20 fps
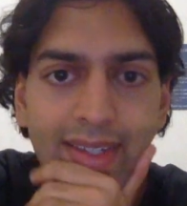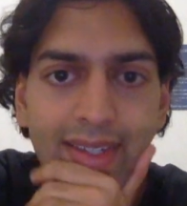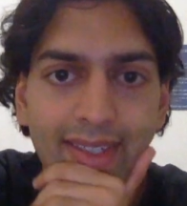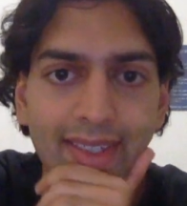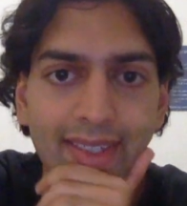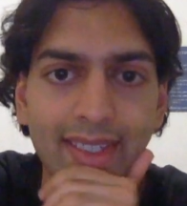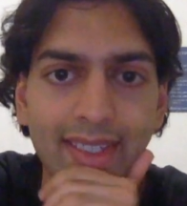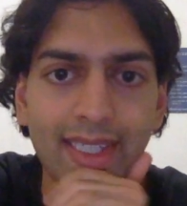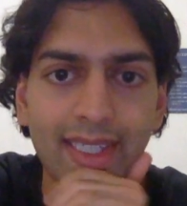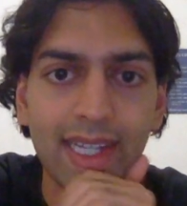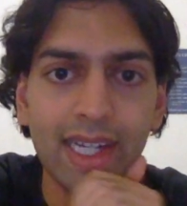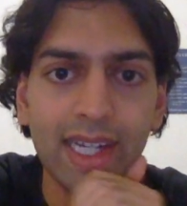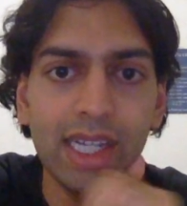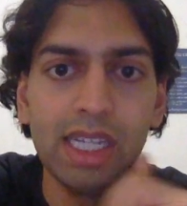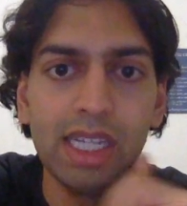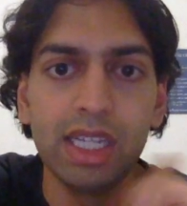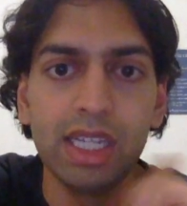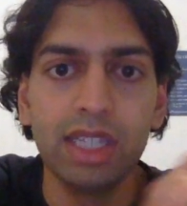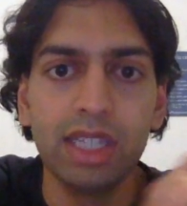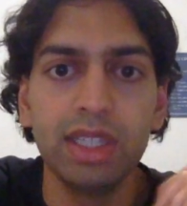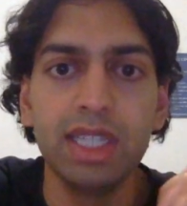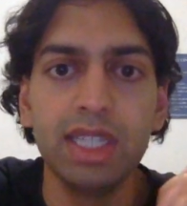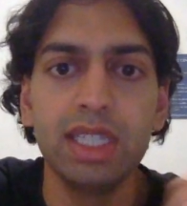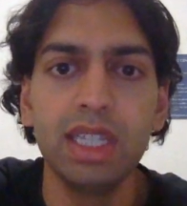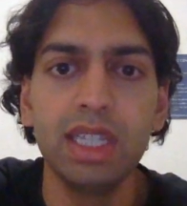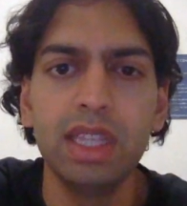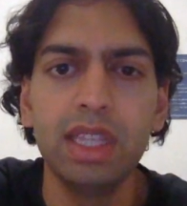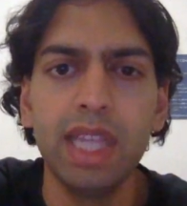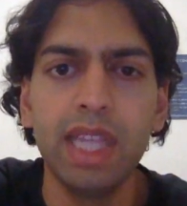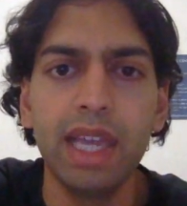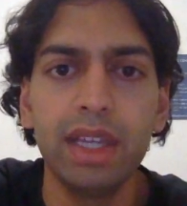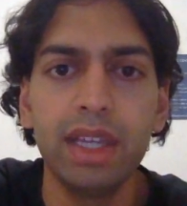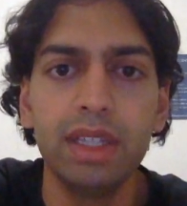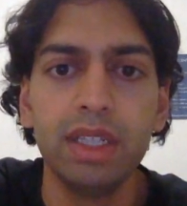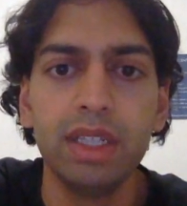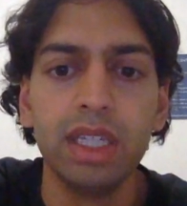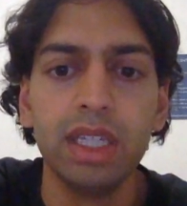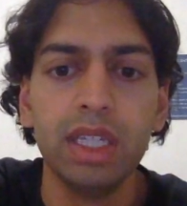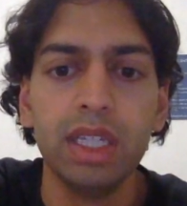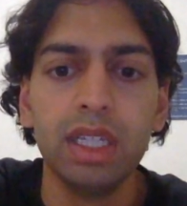did a study, and they said
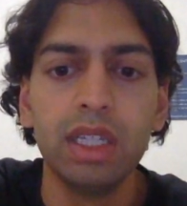that